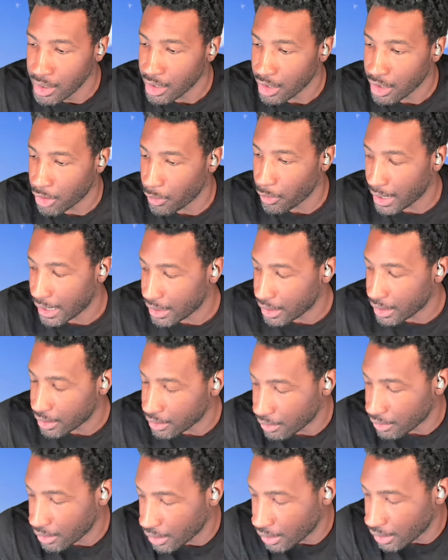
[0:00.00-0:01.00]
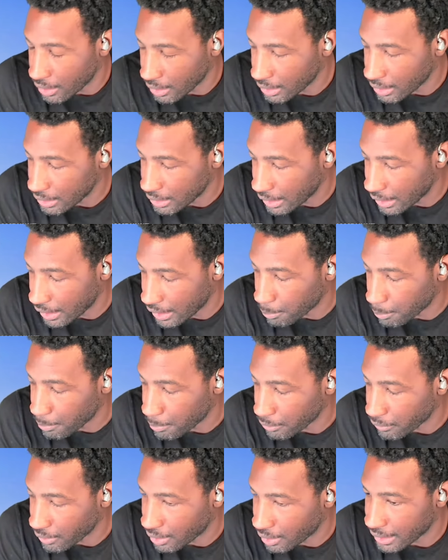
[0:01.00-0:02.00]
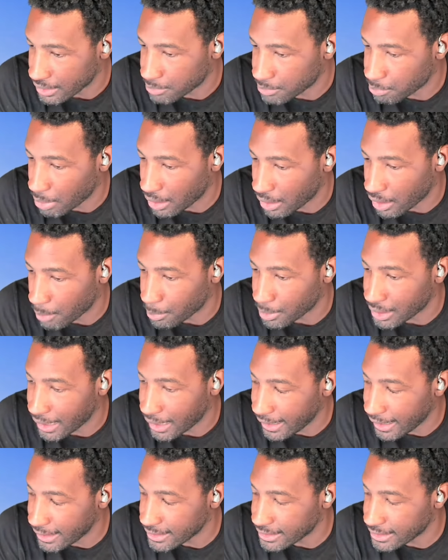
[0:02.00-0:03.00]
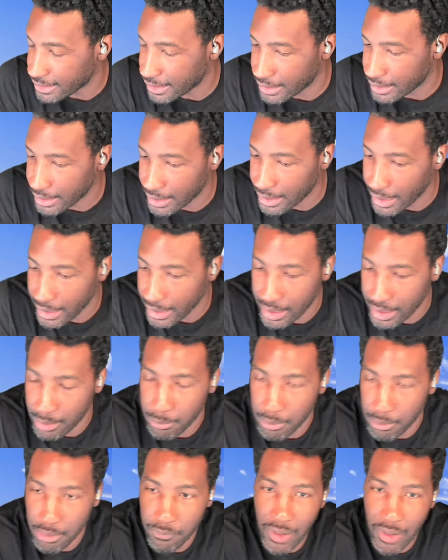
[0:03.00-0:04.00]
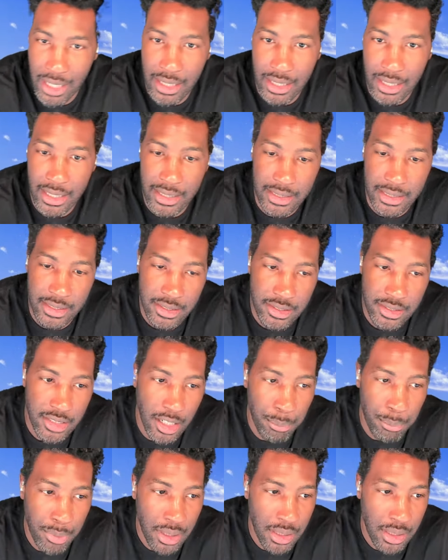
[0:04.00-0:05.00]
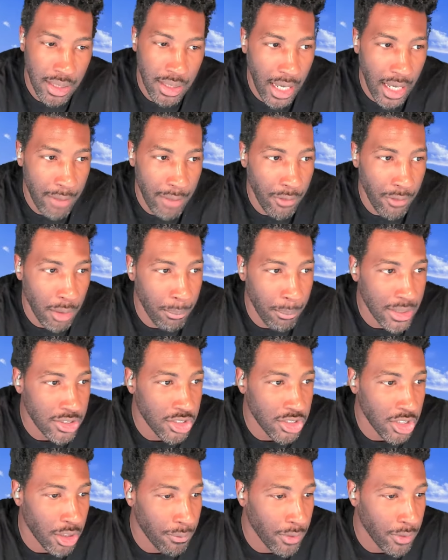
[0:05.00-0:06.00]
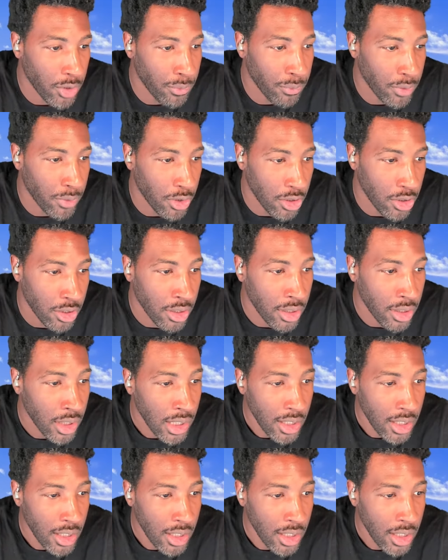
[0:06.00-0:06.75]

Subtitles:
go ahead and clean that up over the next probably couple days, and then I can finally get this up live on my server for